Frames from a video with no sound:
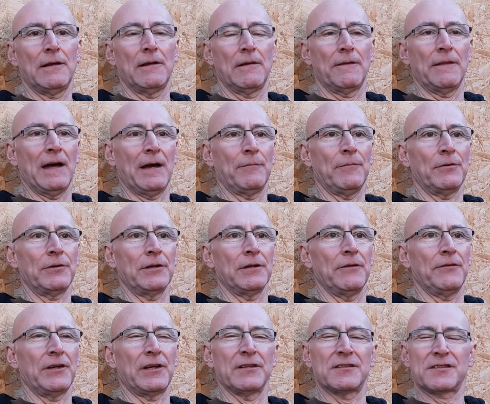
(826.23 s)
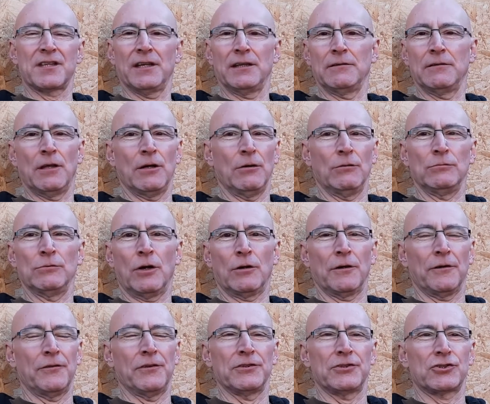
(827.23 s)
that money. They can say, no, not
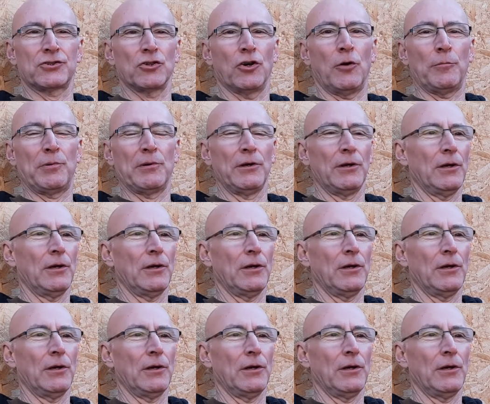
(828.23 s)
at this shop,